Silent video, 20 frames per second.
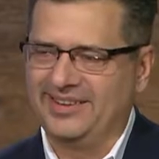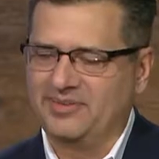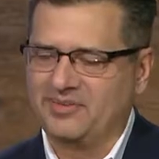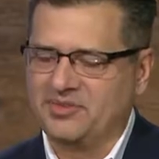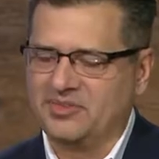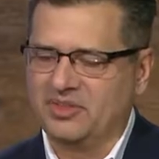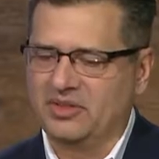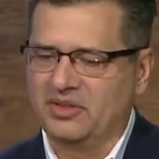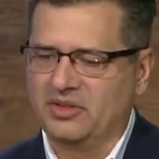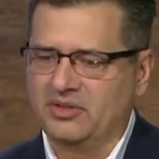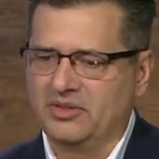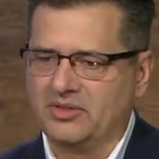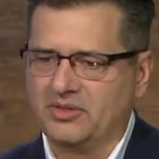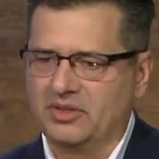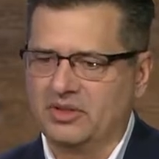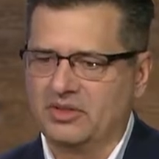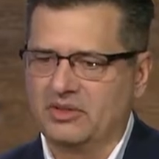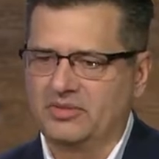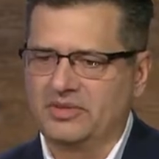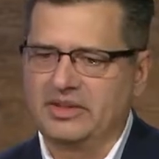
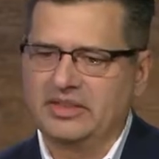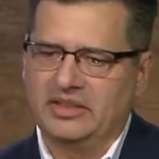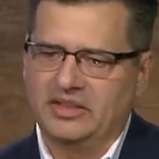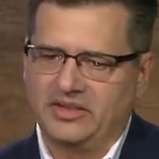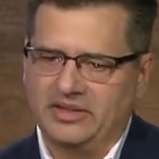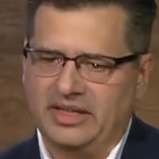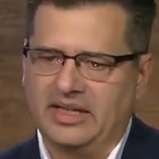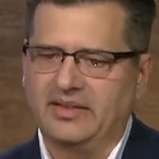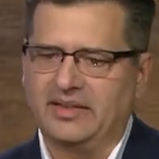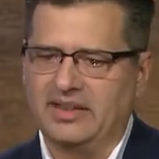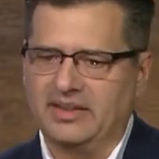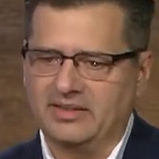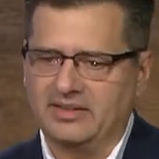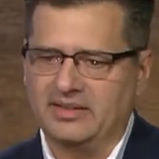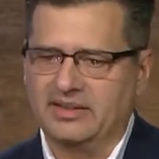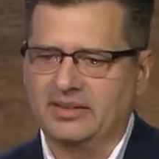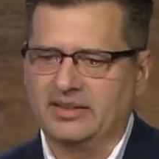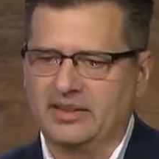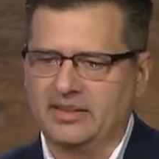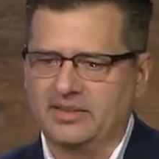So you know,
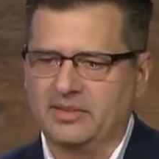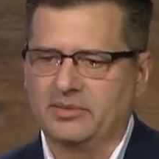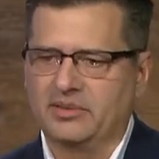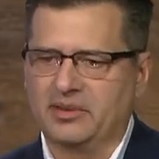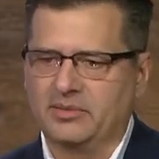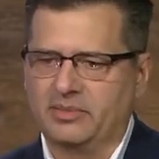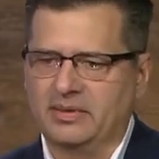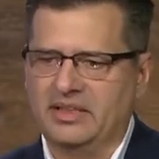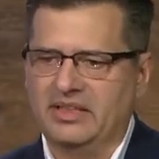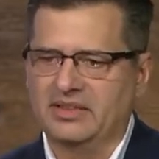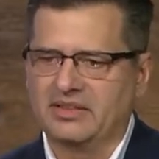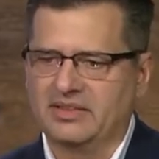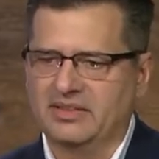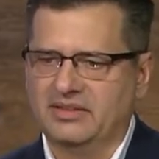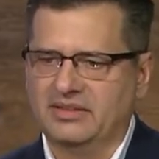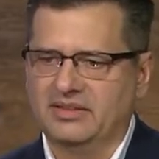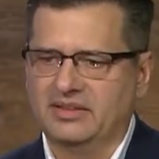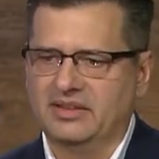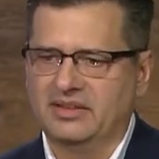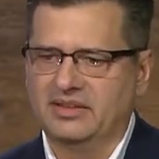that's a big piece,
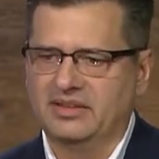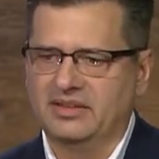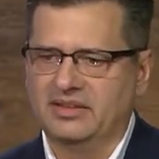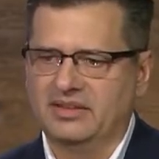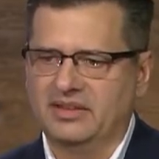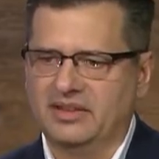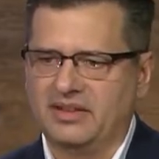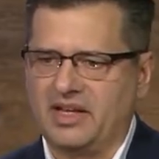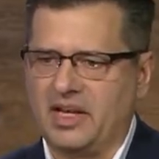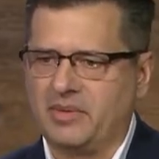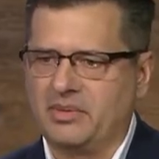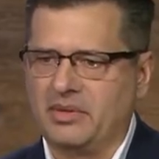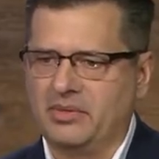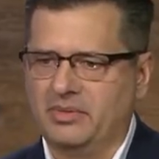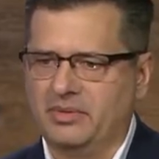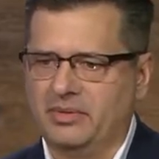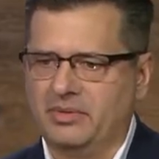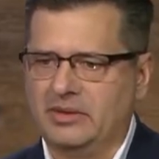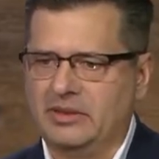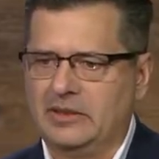and a lot of
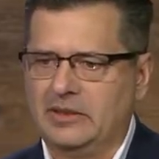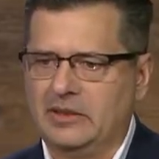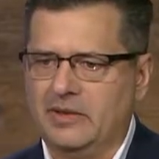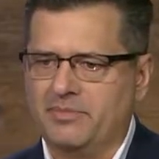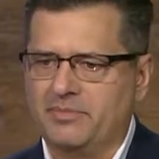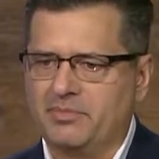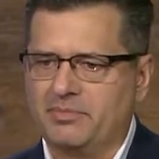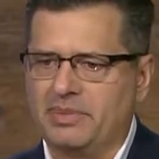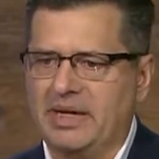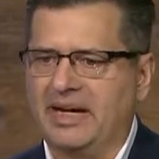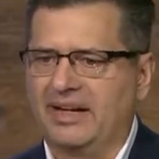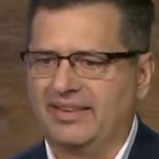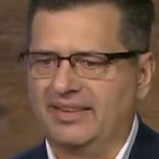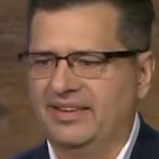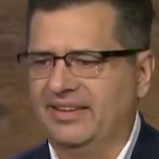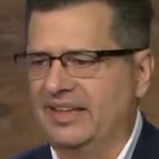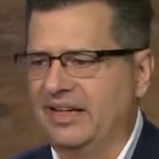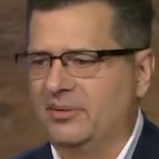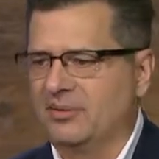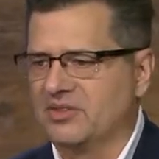people. Back
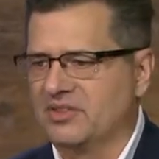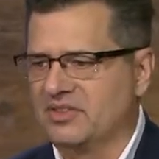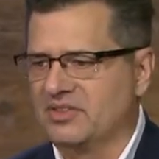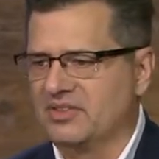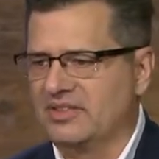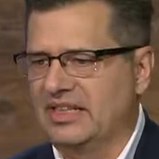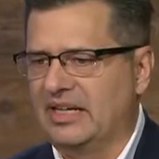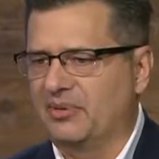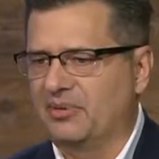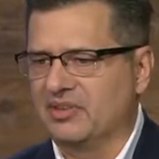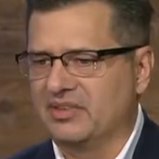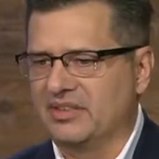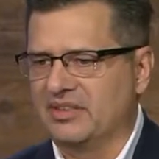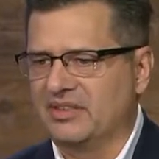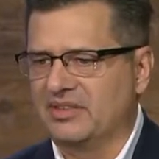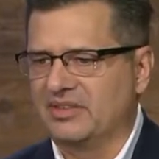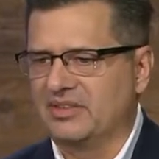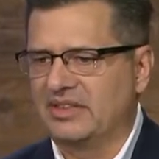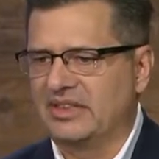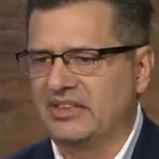then, that
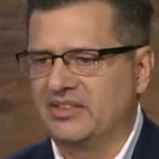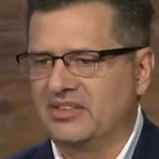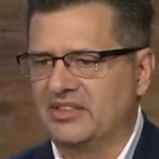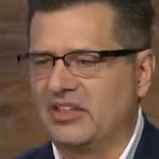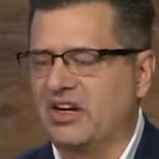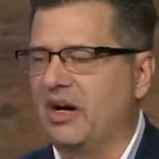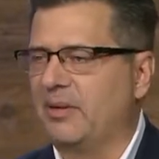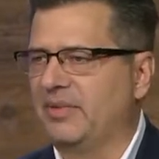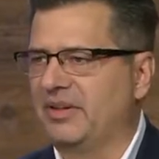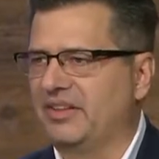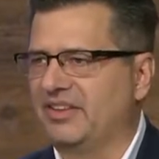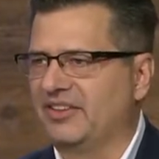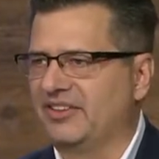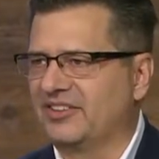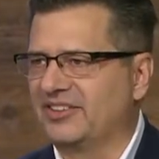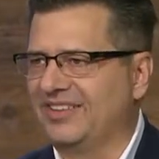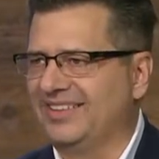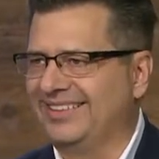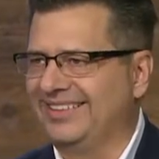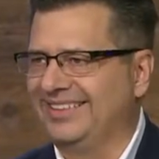wasn't as common.
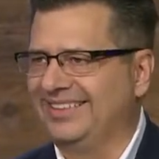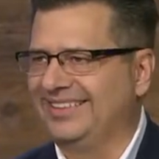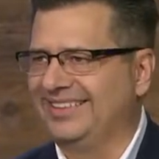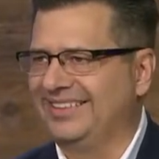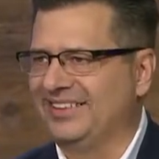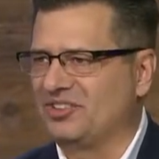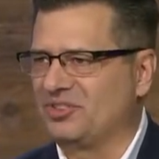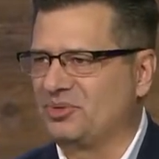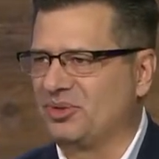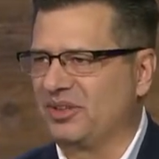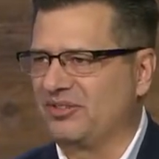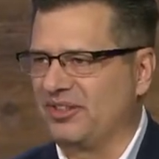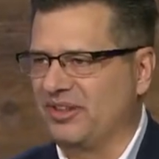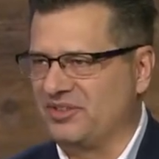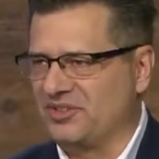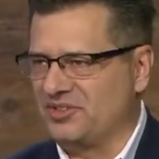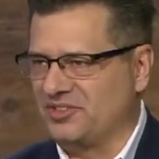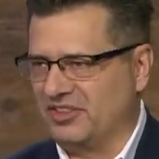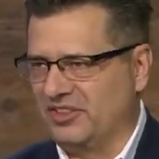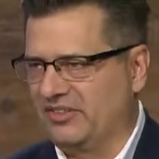You're talking, you know,
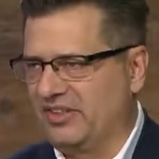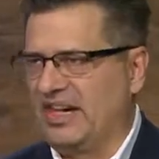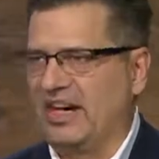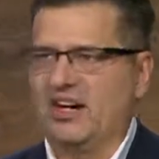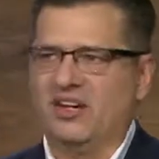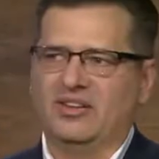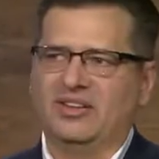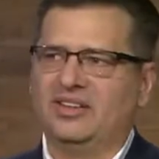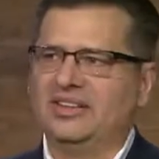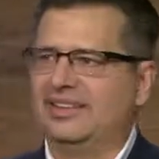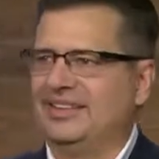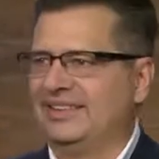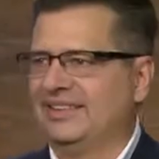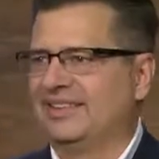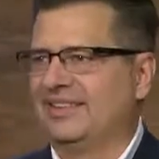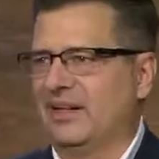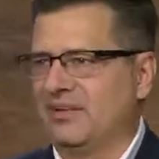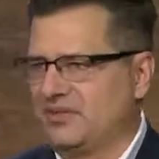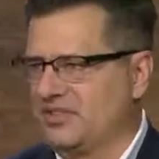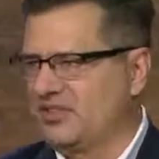25 years ago. Now,
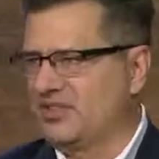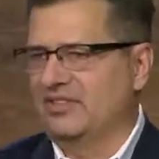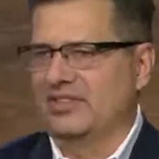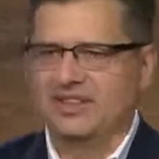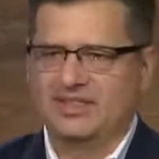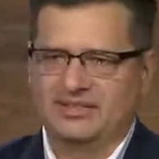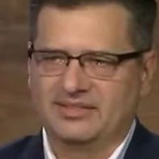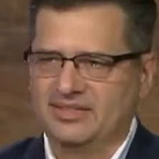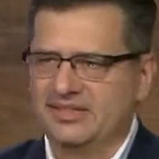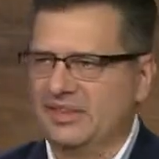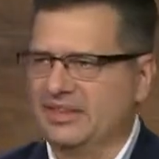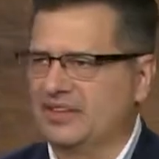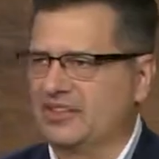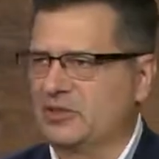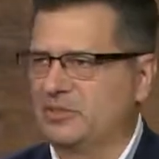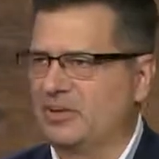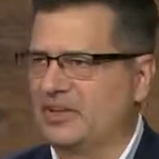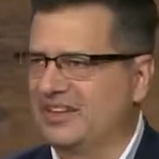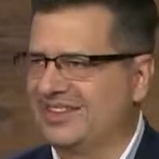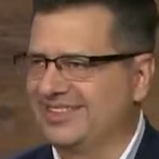I'm sure you've had
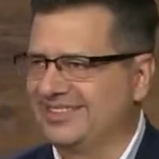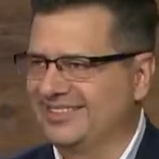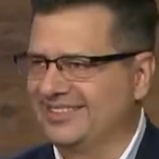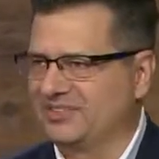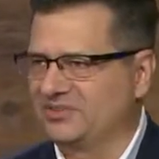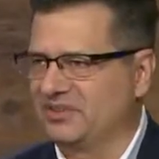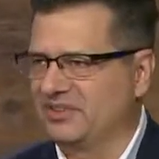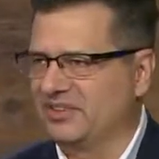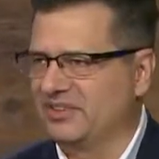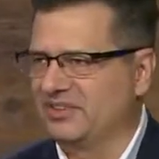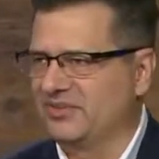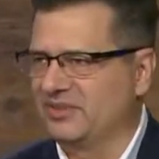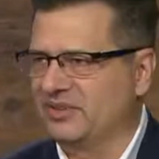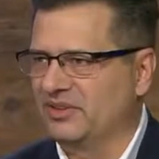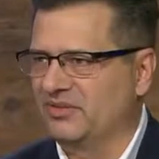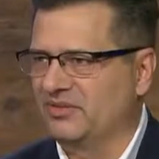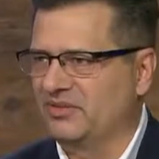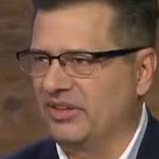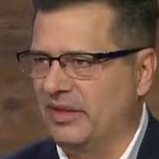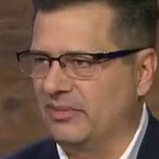experiences
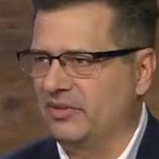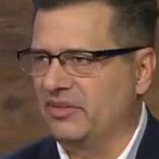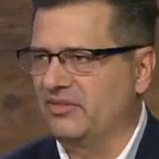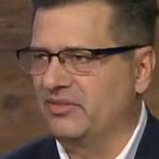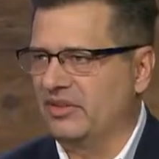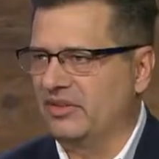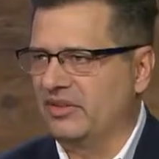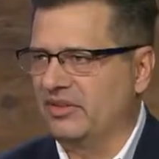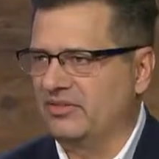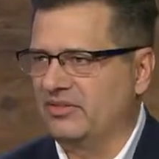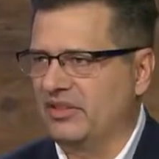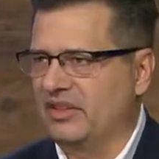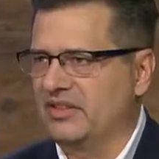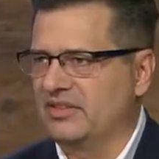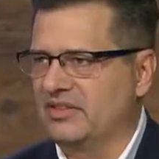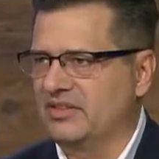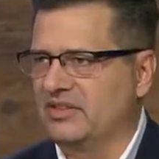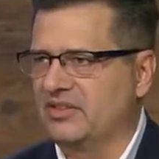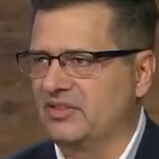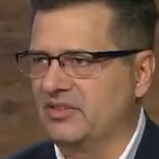with family
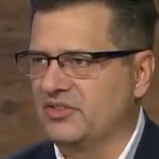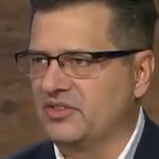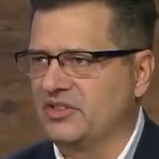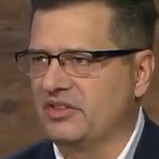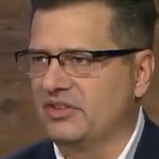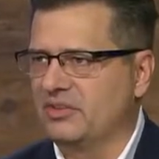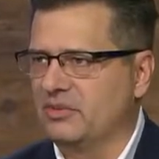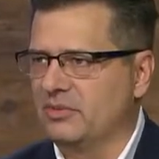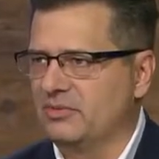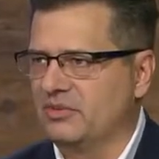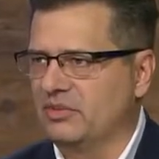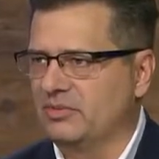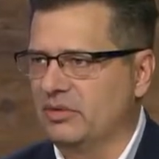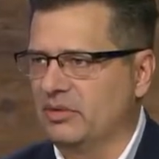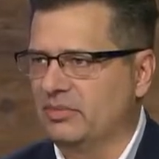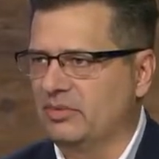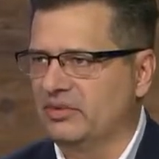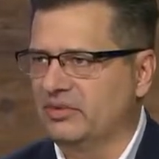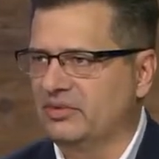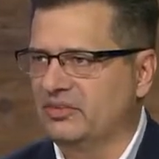friends in nursing homes and
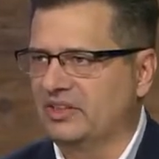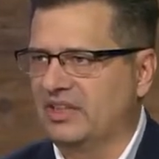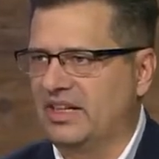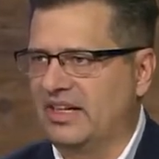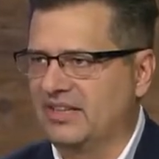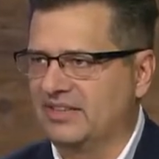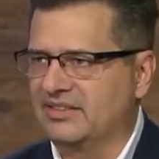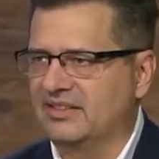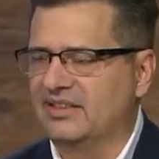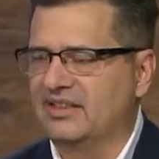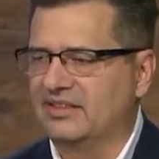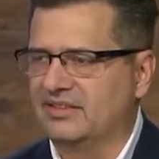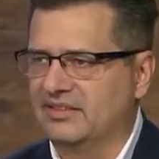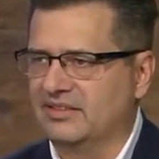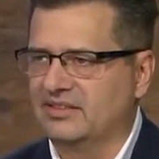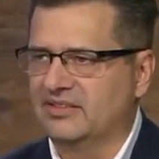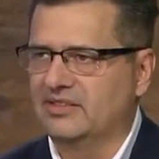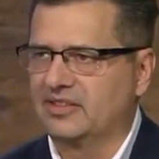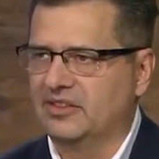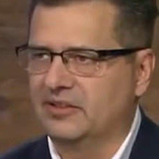people losing
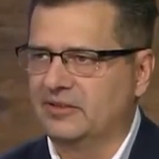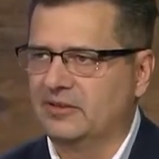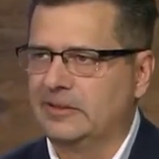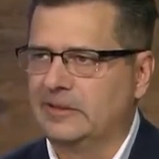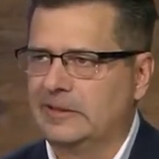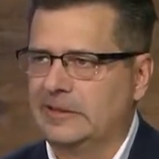assets, and so